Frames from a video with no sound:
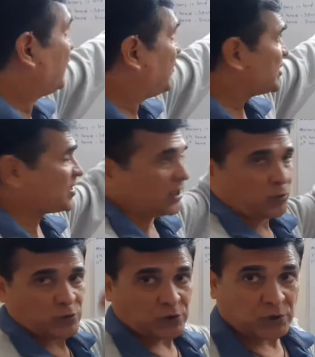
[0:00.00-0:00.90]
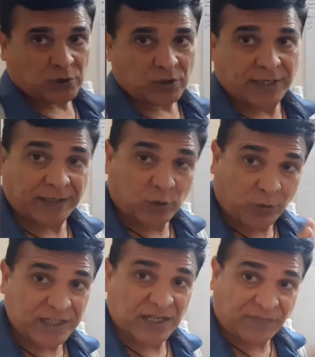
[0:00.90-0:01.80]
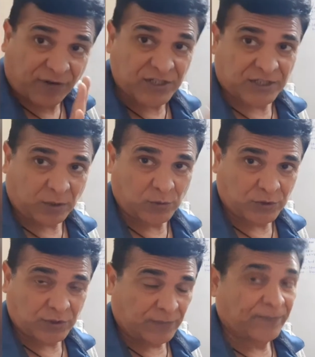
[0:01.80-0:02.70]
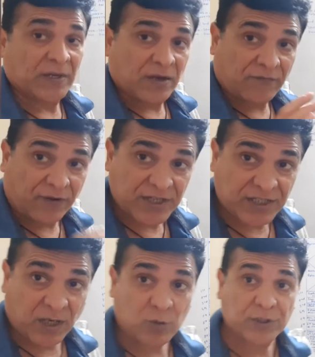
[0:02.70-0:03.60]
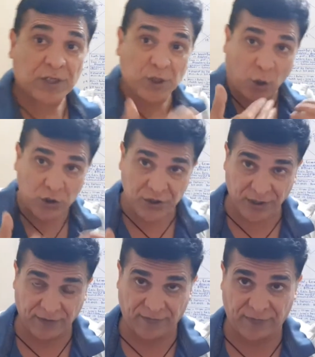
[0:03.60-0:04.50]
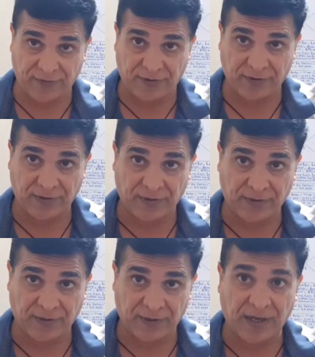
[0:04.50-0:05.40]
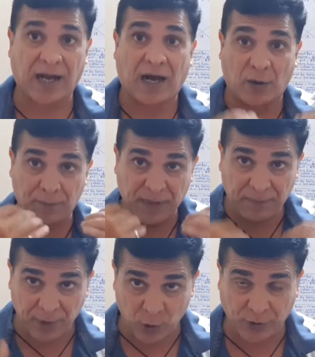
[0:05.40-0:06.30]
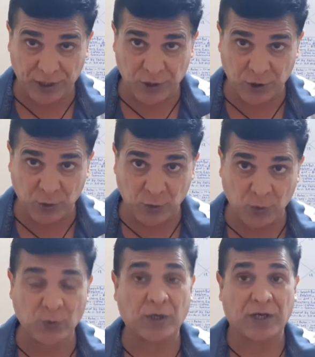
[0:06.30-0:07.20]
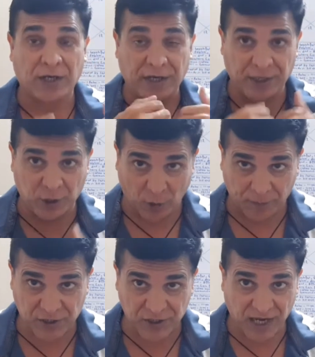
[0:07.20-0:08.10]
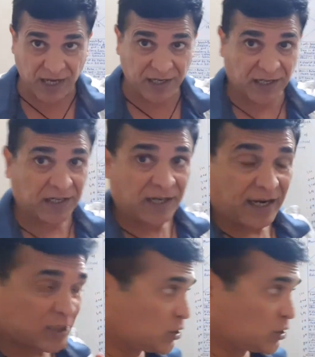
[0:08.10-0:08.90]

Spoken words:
first house. Let's look at the first house. First house is yourself, how people look at you, your personality and